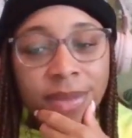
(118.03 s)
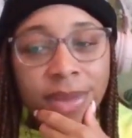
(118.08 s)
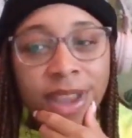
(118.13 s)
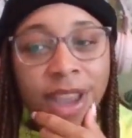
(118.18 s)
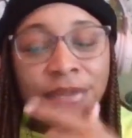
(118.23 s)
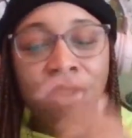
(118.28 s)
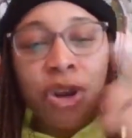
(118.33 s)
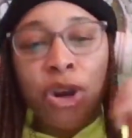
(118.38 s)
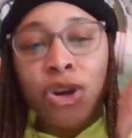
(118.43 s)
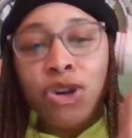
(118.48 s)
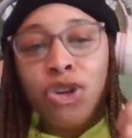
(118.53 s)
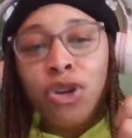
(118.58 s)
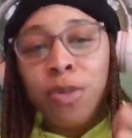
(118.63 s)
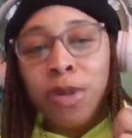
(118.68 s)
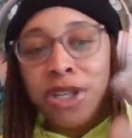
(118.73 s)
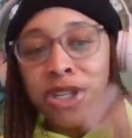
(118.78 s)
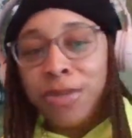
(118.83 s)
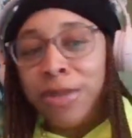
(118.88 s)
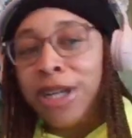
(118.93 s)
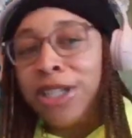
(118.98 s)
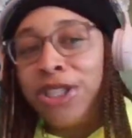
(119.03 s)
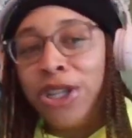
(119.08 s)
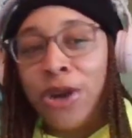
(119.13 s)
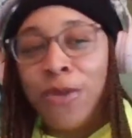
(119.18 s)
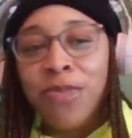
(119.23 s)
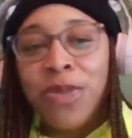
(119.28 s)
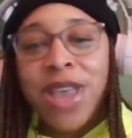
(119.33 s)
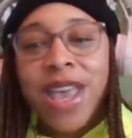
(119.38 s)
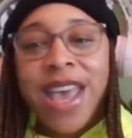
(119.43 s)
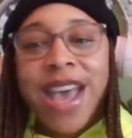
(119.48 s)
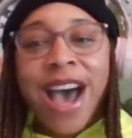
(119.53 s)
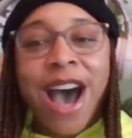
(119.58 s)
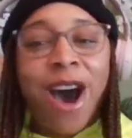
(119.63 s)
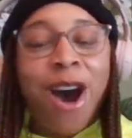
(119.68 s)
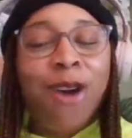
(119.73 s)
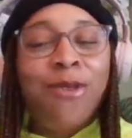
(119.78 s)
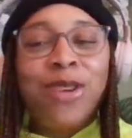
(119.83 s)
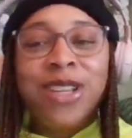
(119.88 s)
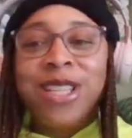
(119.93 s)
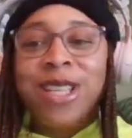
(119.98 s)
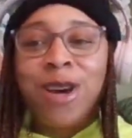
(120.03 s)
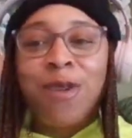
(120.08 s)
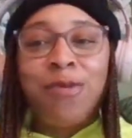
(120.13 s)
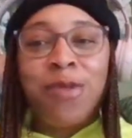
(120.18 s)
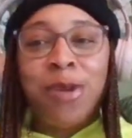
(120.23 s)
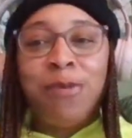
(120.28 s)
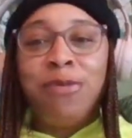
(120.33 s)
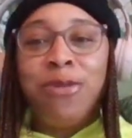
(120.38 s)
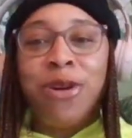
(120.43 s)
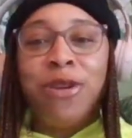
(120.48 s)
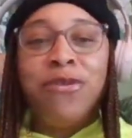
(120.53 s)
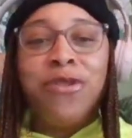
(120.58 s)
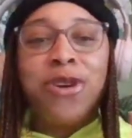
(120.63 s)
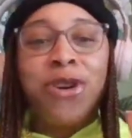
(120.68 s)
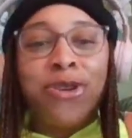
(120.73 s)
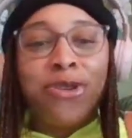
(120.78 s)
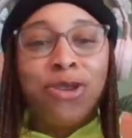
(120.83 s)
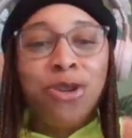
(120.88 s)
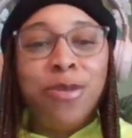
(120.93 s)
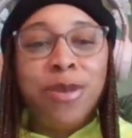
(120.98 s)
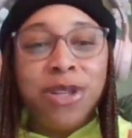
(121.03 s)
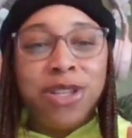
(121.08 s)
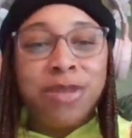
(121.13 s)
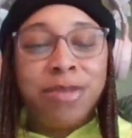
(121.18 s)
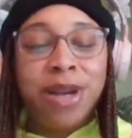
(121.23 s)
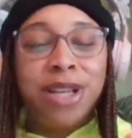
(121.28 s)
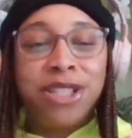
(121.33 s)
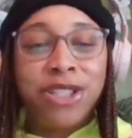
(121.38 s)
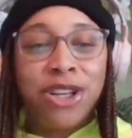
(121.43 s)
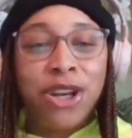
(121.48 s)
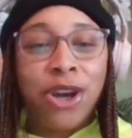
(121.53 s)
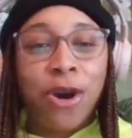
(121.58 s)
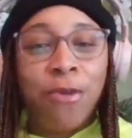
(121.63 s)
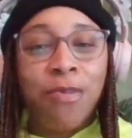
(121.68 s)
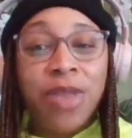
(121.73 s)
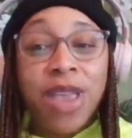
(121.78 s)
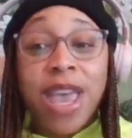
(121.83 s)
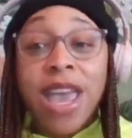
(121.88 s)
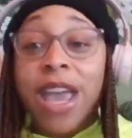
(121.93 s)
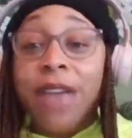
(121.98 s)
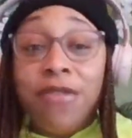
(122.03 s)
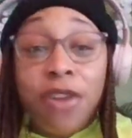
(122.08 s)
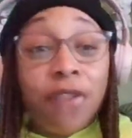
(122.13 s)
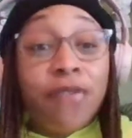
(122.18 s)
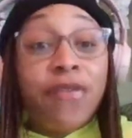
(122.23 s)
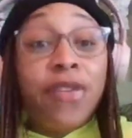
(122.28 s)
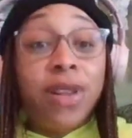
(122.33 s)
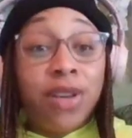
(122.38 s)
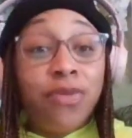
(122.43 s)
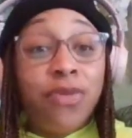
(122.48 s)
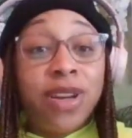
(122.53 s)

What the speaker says: if you're a newbie to my show, I always tell people if you're a newbie to my show, if you're feeling